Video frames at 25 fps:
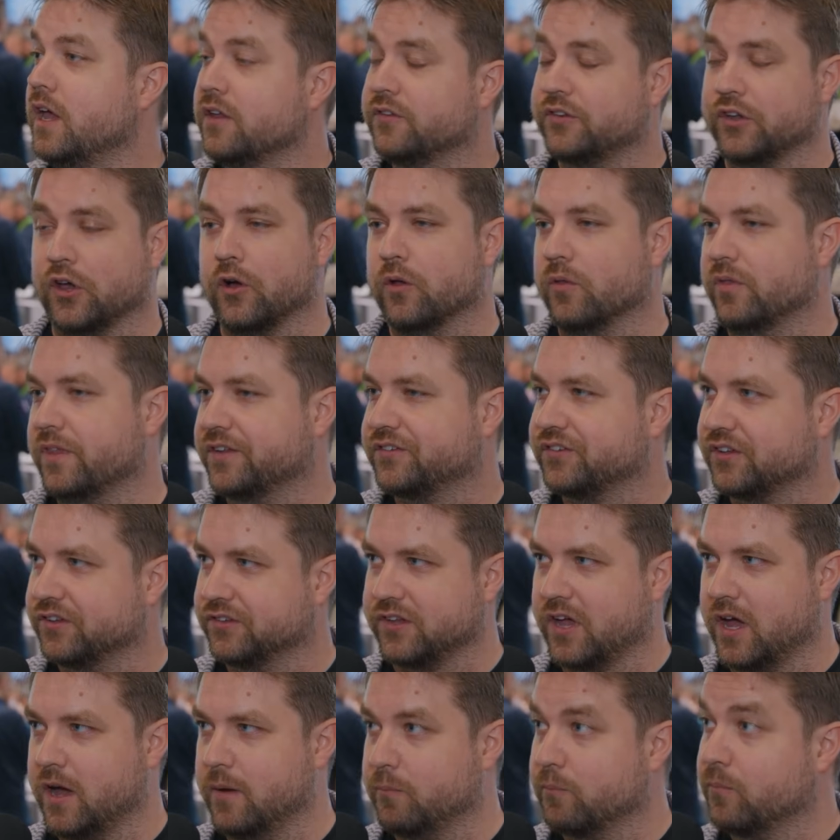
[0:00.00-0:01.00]
So this
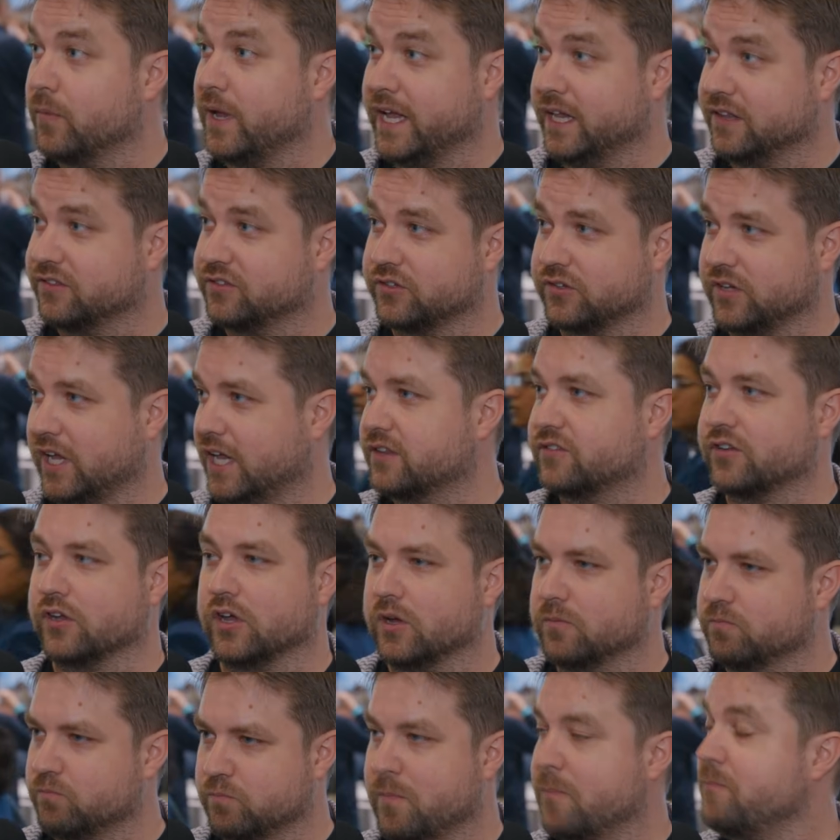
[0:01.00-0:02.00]
is um, it's it's
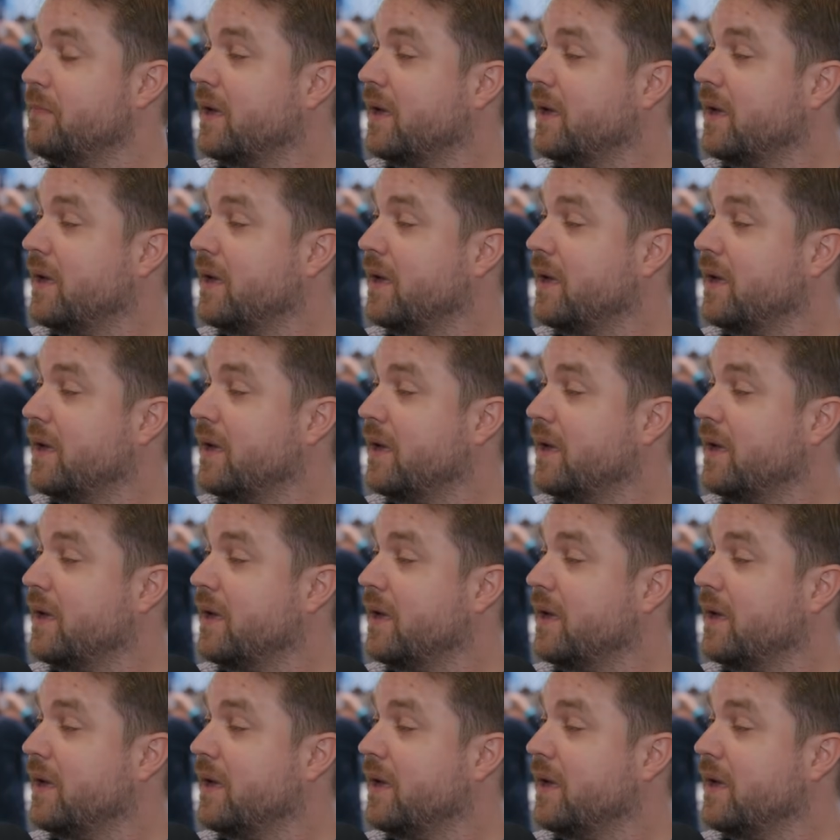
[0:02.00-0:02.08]
a